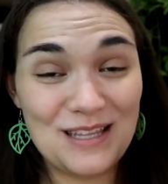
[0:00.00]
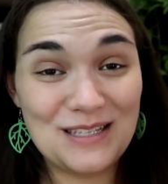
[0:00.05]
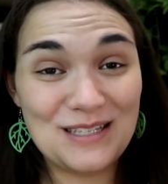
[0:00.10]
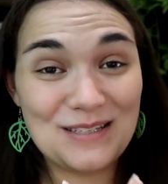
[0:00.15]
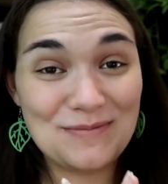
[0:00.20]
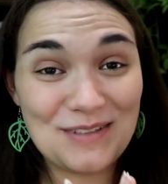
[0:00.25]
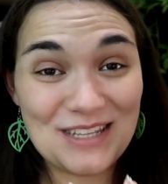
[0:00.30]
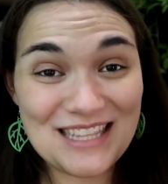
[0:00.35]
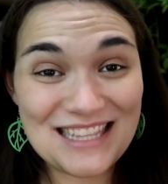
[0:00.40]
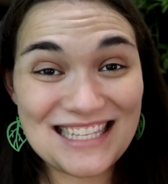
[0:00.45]

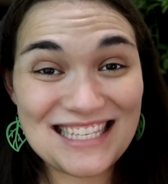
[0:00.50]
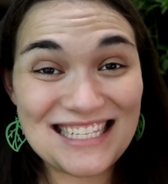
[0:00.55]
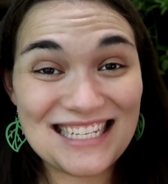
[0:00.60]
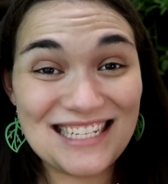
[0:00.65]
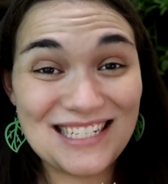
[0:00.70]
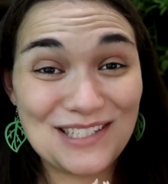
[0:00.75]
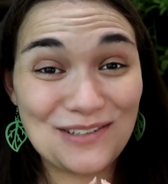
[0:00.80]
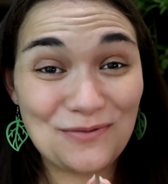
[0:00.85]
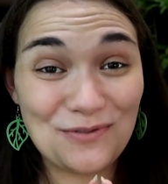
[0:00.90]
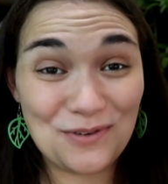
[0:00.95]
this month
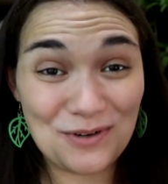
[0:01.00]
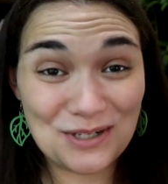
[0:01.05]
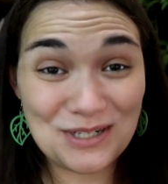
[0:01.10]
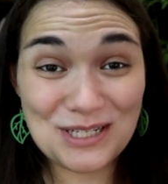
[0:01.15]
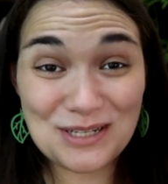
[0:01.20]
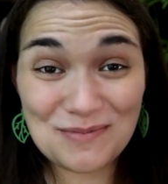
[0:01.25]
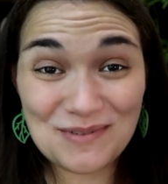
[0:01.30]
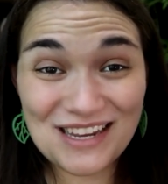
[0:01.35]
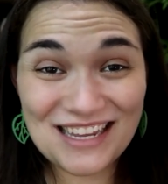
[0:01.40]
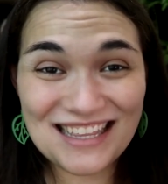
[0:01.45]
is
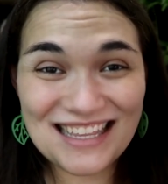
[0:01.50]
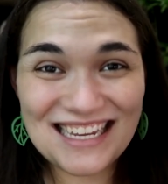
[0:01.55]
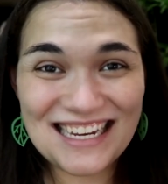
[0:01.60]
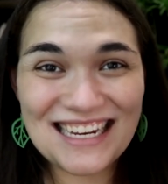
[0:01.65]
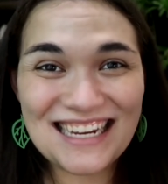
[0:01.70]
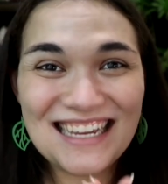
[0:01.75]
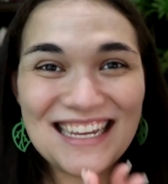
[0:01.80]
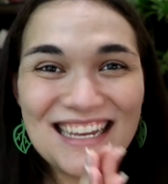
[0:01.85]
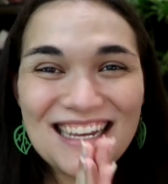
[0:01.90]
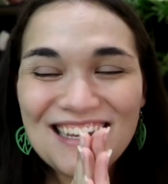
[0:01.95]
forest
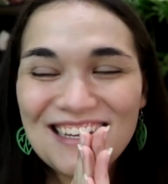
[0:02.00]
bathing.